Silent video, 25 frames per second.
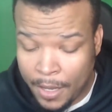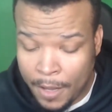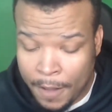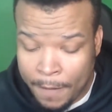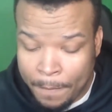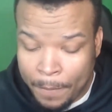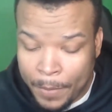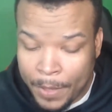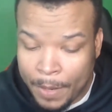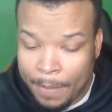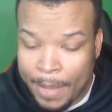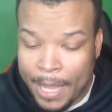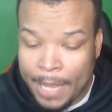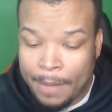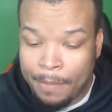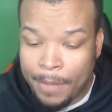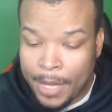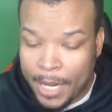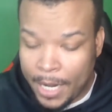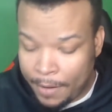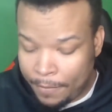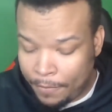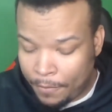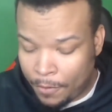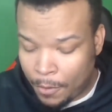to make money
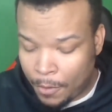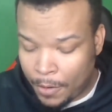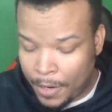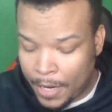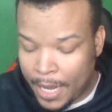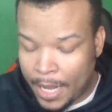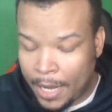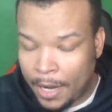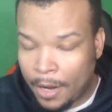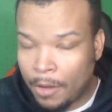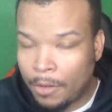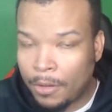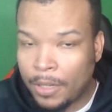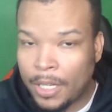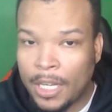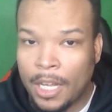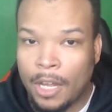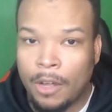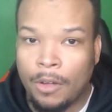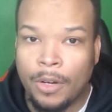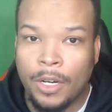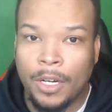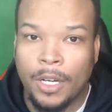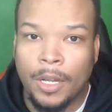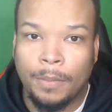for not only
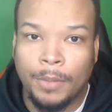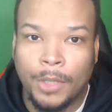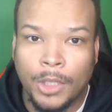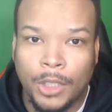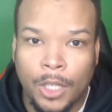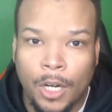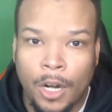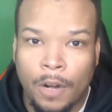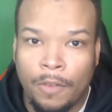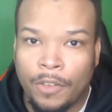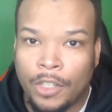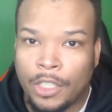holding up servers,